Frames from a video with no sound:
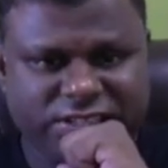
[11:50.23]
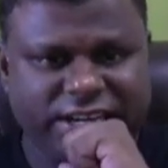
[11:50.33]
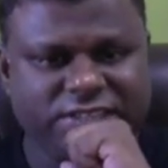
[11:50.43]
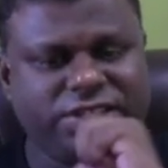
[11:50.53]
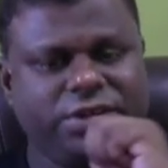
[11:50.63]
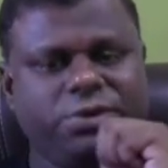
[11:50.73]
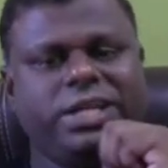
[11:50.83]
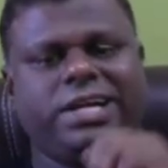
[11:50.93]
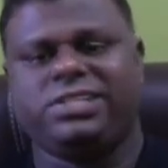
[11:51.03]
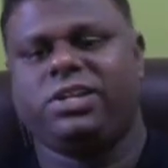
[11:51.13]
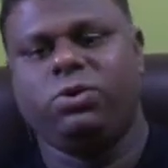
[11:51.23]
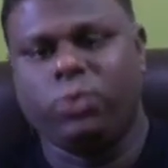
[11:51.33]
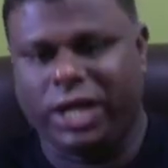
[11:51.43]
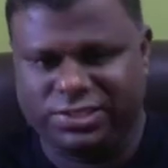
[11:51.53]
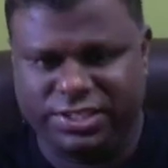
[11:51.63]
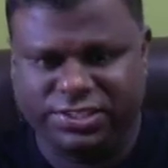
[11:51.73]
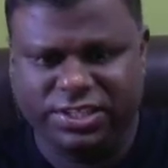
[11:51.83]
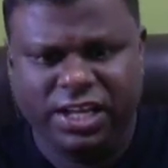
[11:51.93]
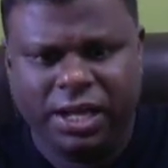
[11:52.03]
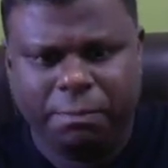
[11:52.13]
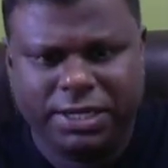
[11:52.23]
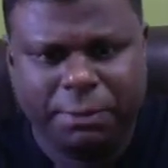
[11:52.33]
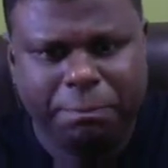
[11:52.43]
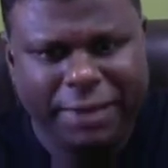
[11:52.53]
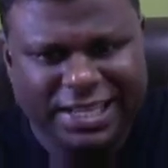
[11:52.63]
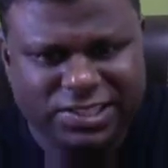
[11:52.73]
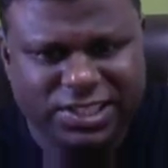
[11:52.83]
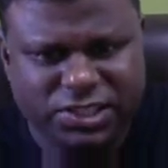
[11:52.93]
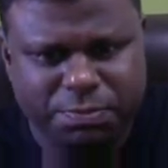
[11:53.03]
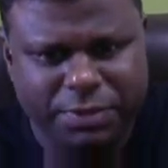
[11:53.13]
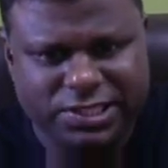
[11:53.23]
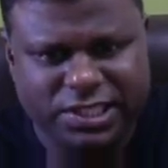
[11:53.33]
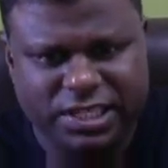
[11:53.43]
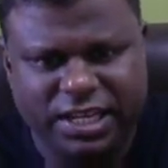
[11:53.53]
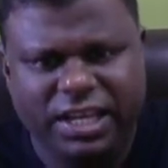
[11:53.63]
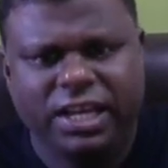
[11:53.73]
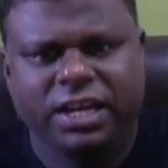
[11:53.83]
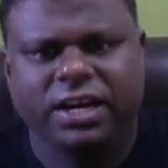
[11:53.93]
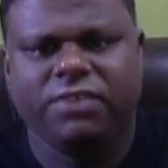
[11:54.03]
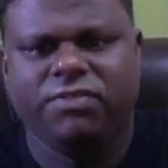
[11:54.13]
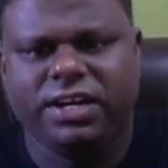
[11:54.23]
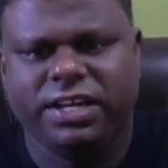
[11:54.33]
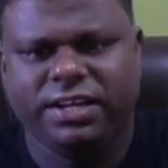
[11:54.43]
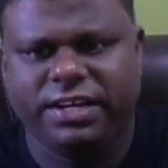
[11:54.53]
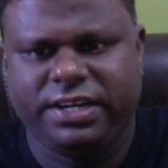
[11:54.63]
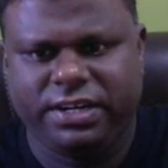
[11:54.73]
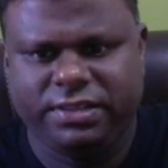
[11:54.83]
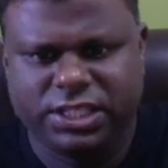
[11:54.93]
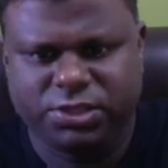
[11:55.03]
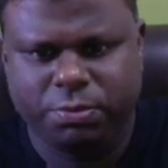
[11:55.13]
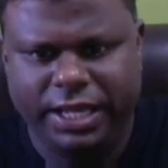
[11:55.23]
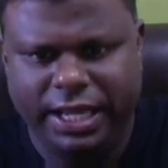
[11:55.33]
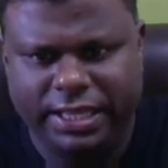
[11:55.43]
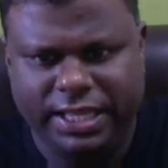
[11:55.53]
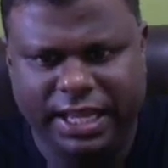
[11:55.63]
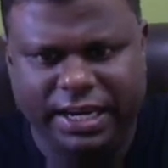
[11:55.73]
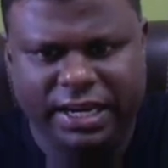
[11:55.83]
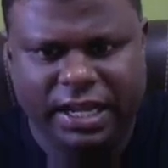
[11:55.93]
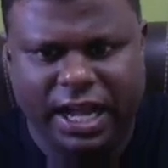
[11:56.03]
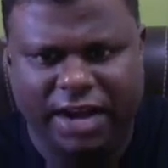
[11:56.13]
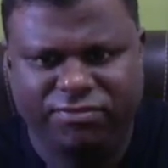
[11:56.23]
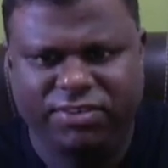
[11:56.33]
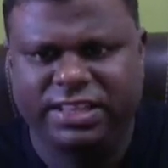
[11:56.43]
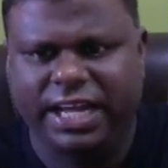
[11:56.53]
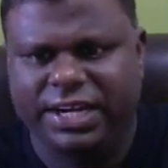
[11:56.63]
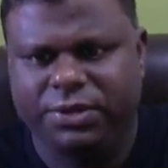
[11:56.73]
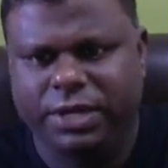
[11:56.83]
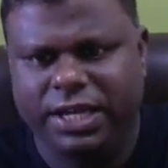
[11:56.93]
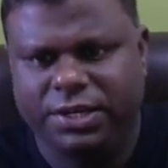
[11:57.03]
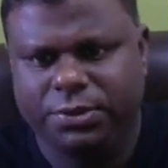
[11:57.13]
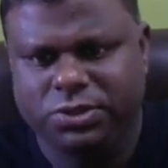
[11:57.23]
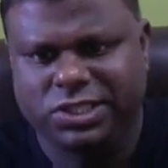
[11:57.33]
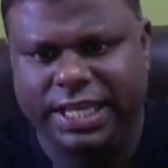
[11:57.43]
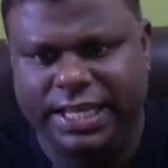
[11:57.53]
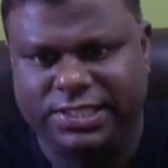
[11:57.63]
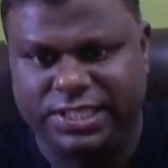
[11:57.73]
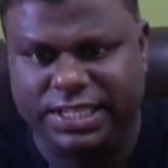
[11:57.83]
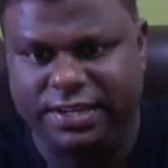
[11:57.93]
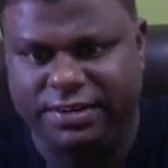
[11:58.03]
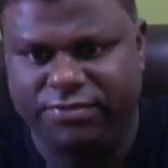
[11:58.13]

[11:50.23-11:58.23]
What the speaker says: ZnCl2. That is Lucas reagent. But the best is basically converting it this way, and then after that you can use KCl.